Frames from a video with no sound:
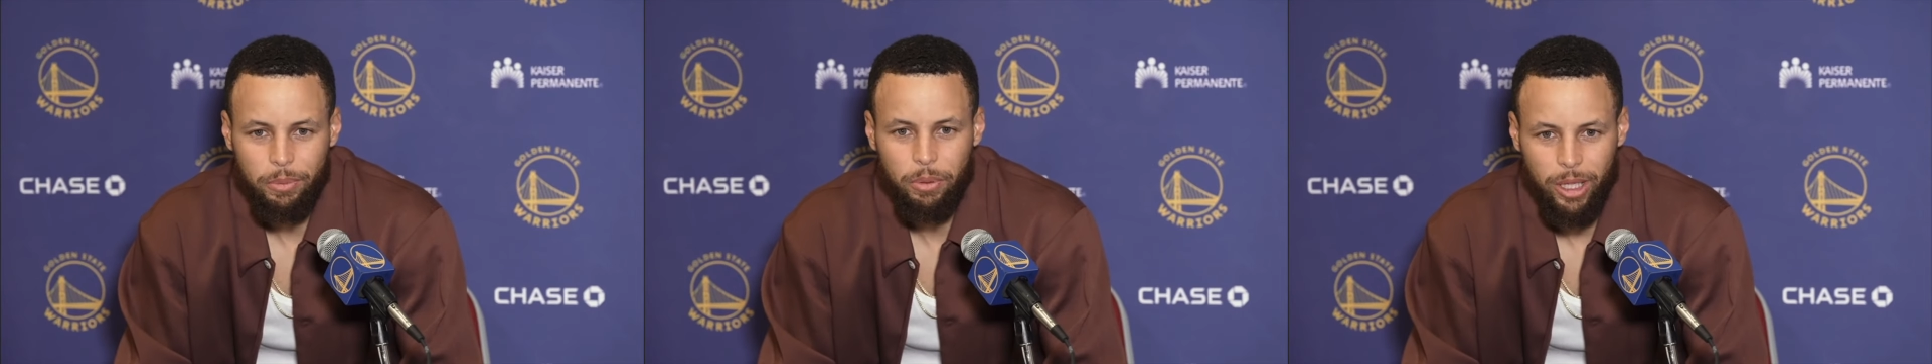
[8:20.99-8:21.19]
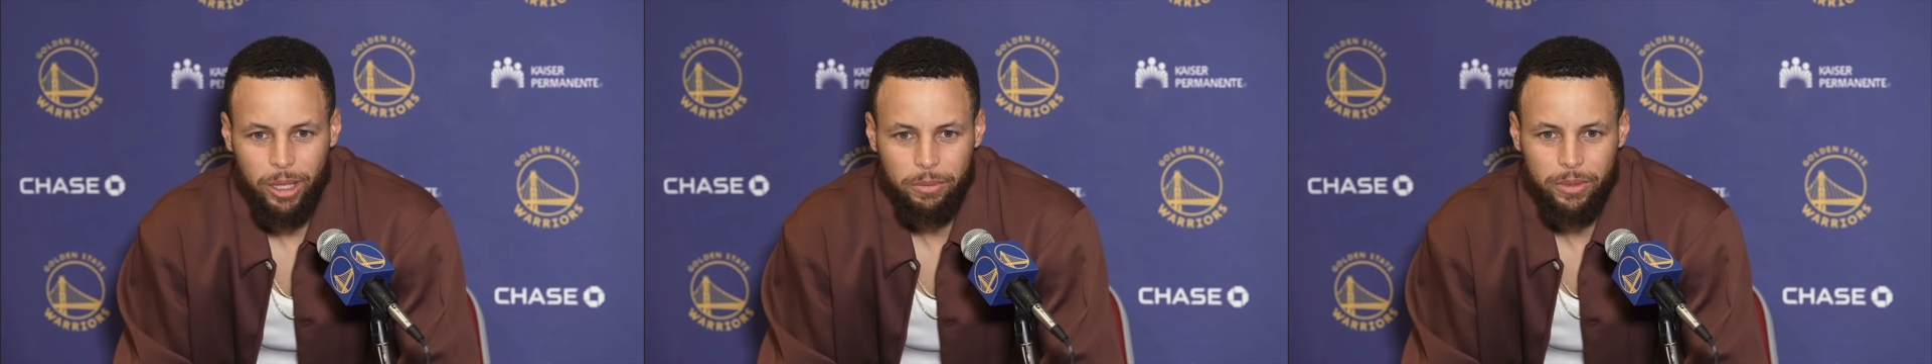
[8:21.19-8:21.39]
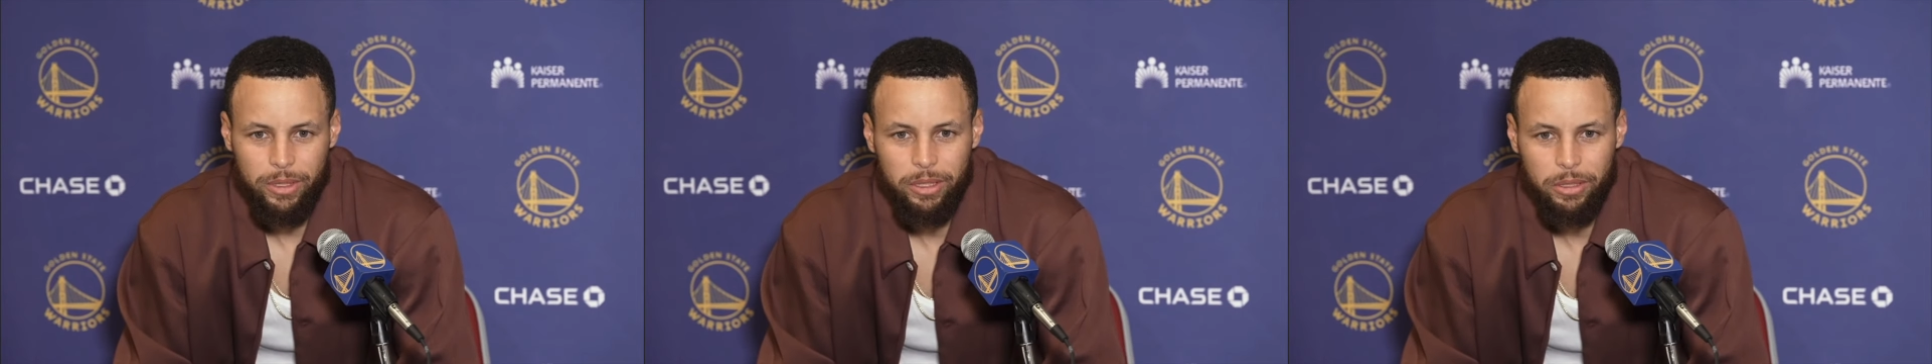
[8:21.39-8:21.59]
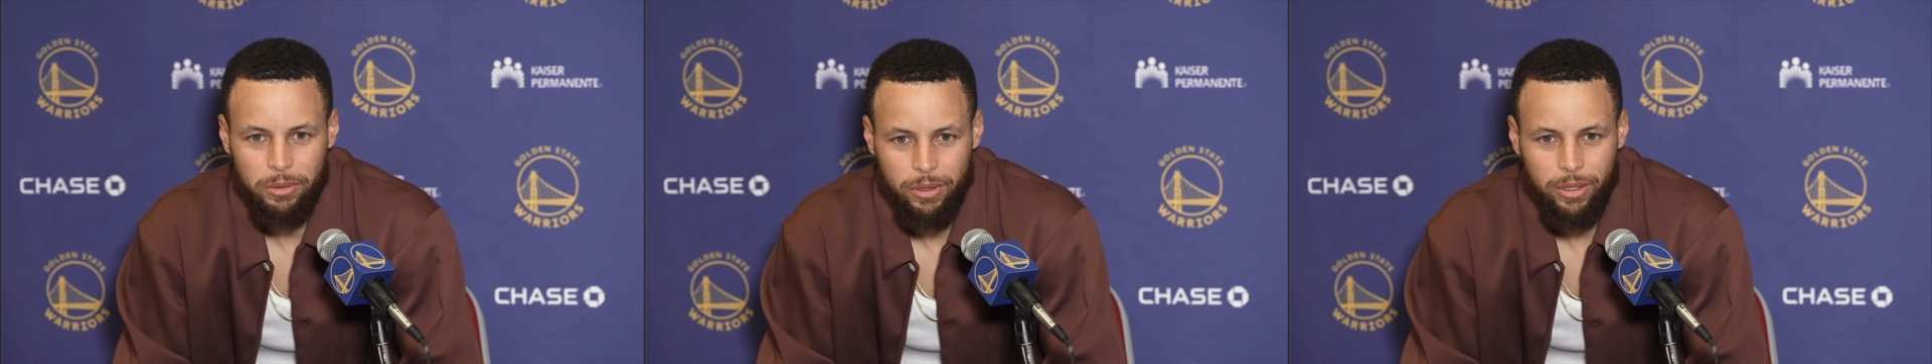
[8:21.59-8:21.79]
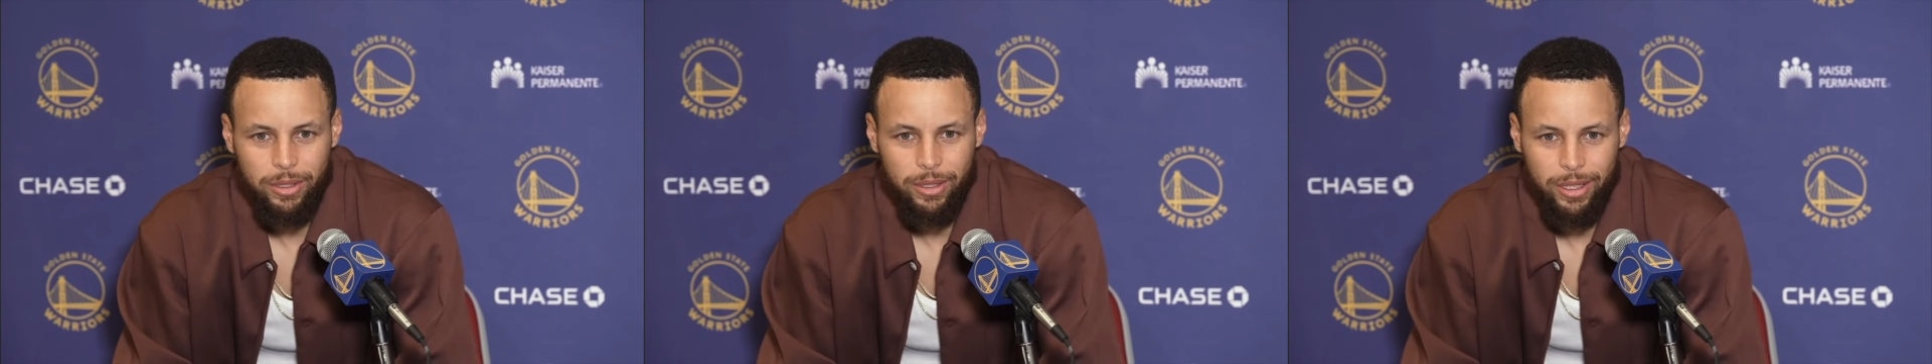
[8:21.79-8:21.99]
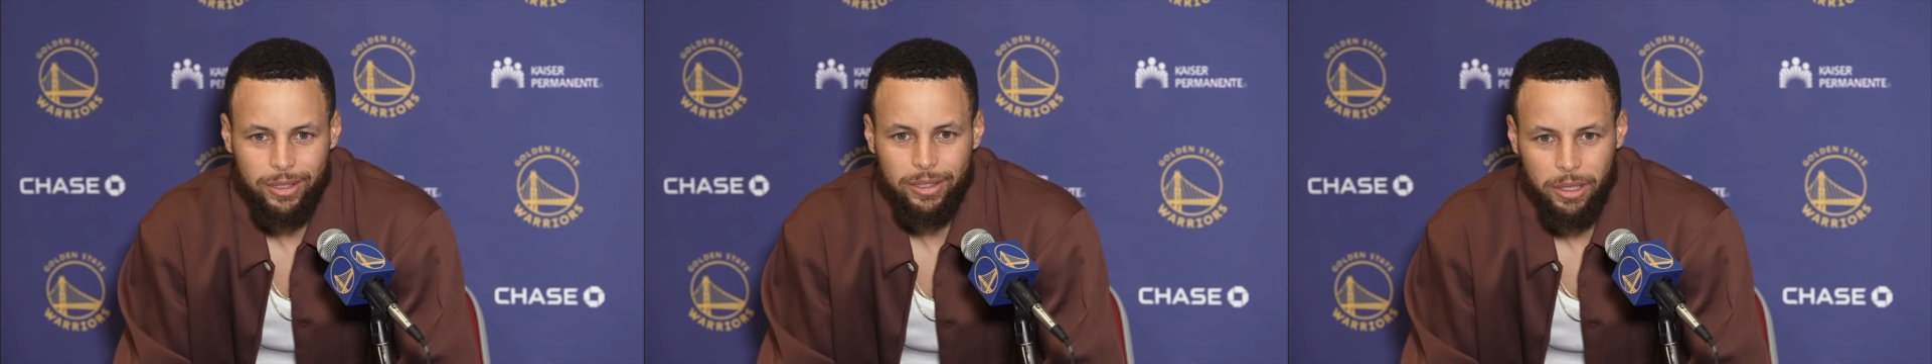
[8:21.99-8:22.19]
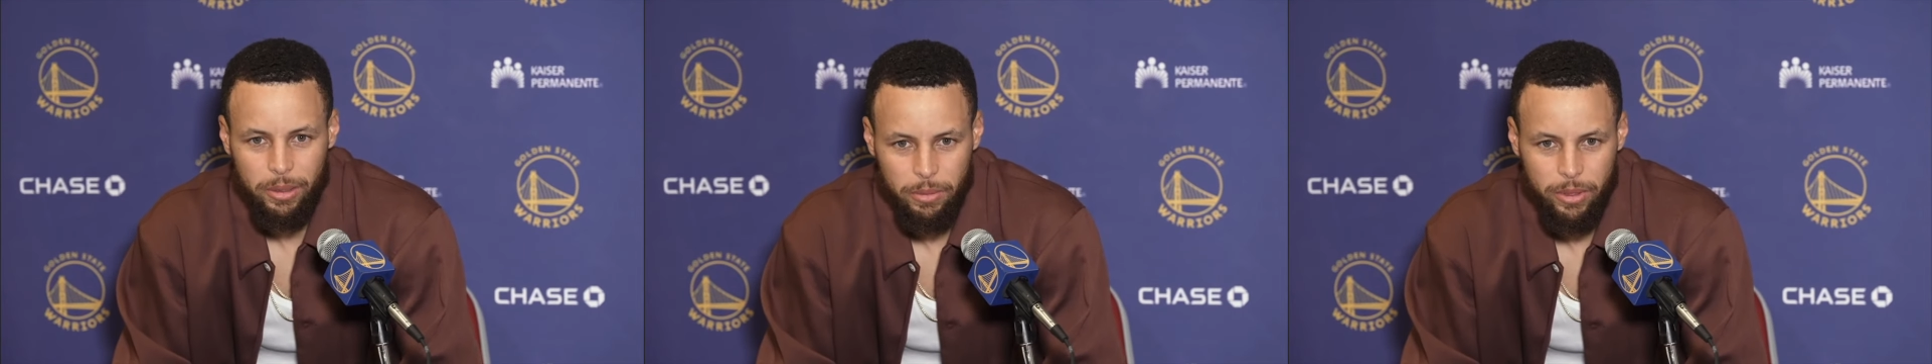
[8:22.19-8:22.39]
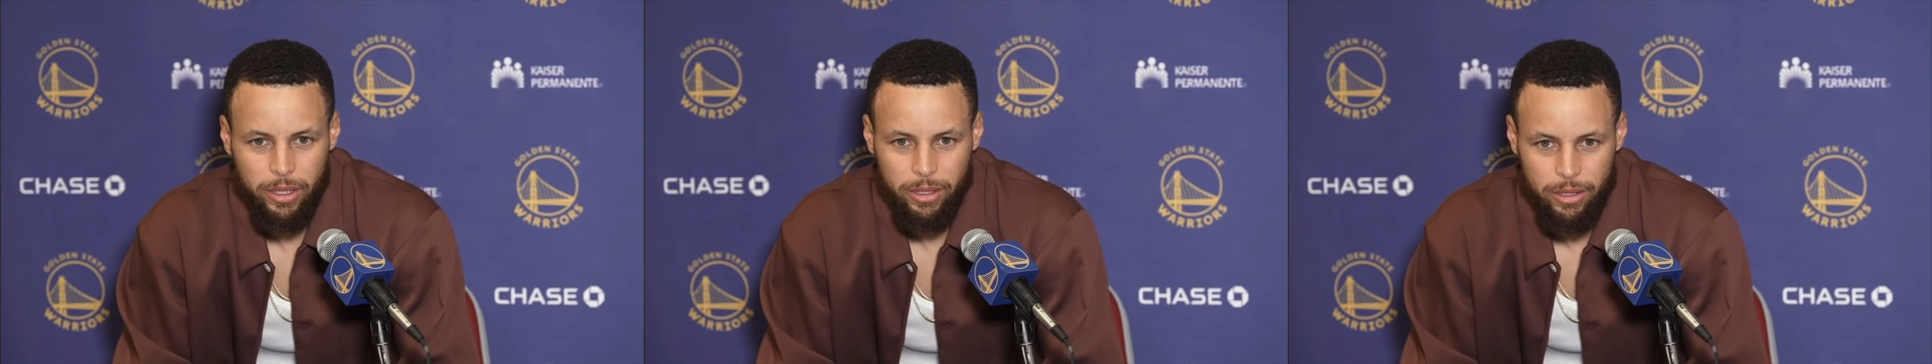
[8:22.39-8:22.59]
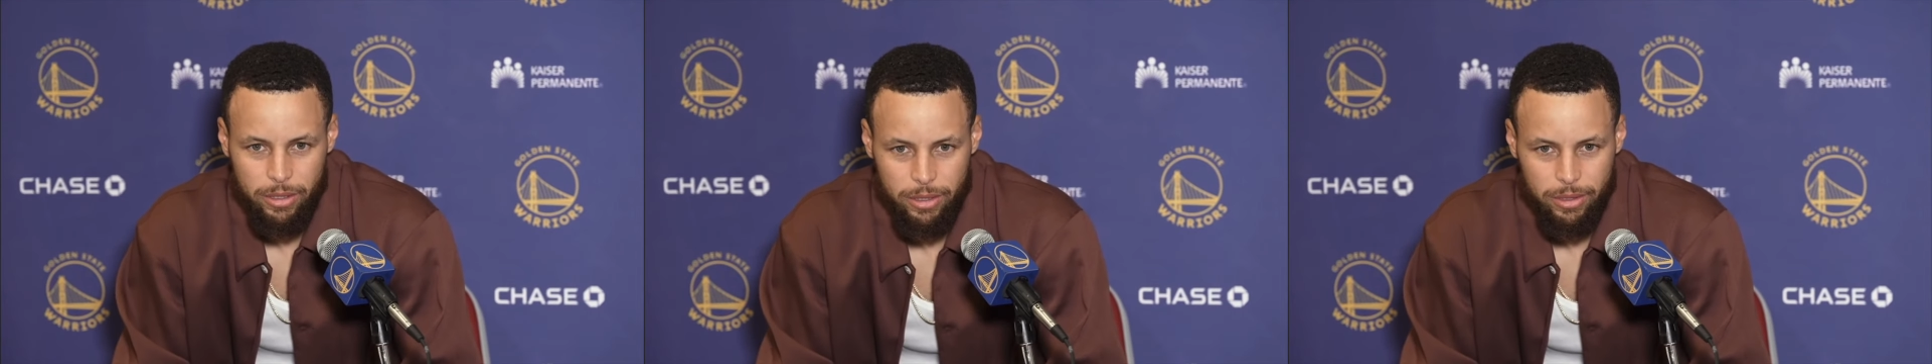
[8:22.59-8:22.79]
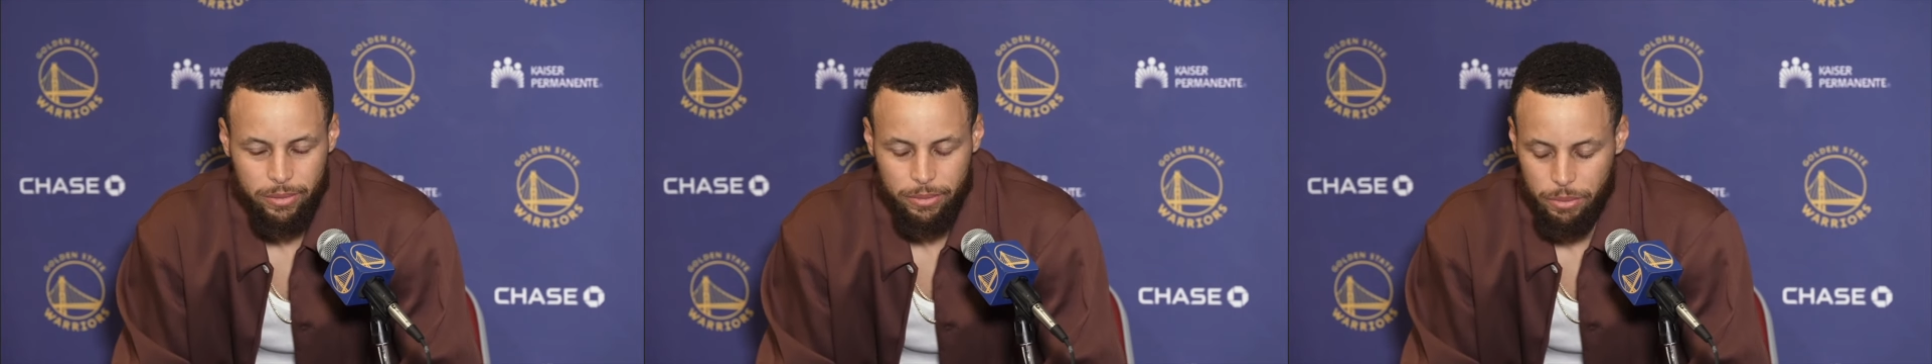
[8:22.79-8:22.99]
problem to deal with the next couple years.